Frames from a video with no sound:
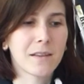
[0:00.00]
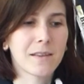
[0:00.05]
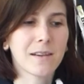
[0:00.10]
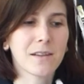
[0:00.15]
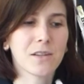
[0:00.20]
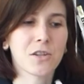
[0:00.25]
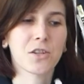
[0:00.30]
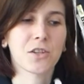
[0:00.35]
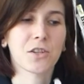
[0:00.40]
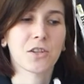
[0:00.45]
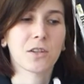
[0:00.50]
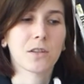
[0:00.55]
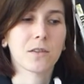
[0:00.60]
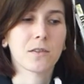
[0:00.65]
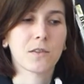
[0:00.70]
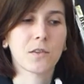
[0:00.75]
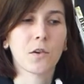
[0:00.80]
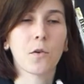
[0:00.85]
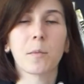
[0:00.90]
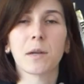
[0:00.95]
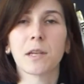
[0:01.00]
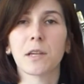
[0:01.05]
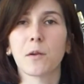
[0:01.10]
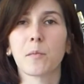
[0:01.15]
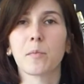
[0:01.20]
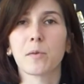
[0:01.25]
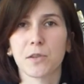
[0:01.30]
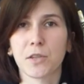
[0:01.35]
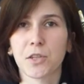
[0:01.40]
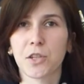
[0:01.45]
There are just so many
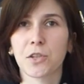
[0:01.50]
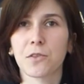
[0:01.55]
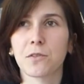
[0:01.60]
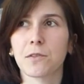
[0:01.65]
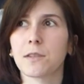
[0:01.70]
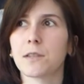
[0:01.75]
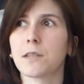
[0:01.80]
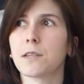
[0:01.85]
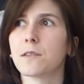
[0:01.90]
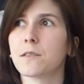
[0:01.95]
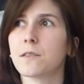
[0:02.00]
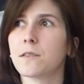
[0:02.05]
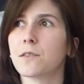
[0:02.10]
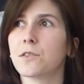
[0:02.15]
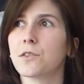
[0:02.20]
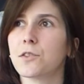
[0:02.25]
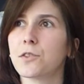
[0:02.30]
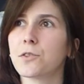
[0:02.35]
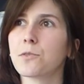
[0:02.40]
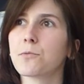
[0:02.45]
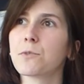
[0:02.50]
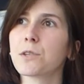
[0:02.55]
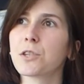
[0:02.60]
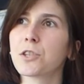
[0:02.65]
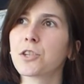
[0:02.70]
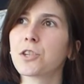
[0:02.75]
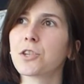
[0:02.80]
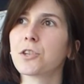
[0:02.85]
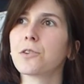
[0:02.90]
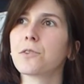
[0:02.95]
opportunities to
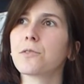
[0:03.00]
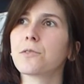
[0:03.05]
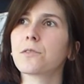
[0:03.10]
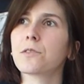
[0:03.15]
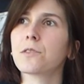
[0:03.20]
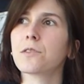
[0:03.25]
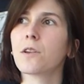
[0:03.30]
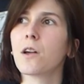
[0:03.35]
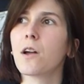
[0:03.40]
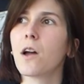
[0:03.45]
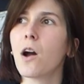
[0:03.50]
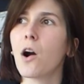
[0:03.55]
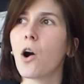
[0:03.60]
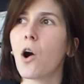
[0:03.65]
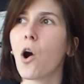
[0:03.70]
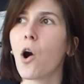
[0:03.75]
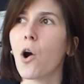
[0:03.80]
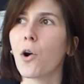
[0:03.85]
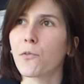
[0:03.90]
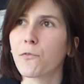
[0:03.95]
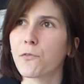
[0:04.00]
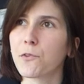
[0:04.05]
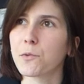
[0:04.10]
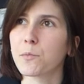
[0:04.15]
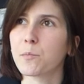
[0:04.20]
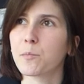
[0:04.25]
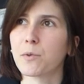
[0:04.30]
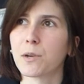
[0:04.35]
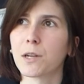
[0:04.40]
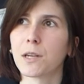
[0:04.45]
reduce our
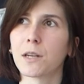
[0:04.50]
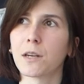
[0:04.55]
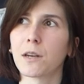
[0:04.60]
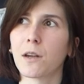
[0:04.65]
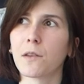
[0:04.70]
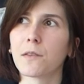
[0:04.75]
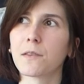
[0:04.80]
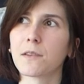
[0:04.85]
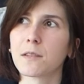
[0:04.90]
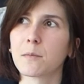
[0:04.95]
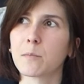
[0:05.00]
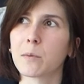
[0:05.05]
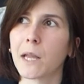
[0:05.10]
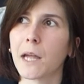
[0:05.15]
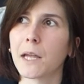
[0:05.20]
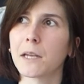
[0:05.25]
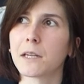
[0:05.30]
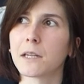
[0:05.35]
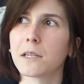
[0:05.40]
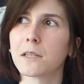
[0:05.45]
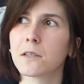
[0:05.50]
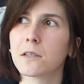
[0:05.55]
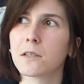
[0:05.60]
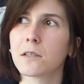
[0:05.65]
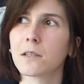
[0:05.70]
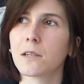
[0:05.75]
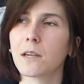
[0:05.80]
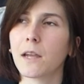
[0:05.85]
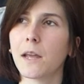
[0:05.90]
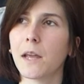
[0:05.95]
footprint on this planet
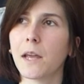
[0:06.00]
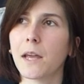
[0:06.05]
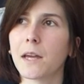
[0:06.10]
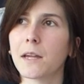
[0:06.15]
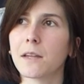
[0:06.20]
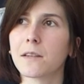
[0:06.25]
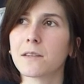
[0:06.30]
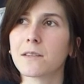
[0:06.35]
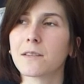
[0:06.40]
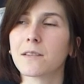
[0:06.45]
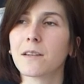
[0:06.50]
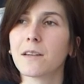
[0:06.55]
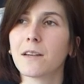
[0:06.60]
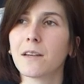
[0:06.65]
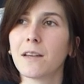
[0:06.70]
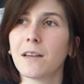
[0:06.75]
and,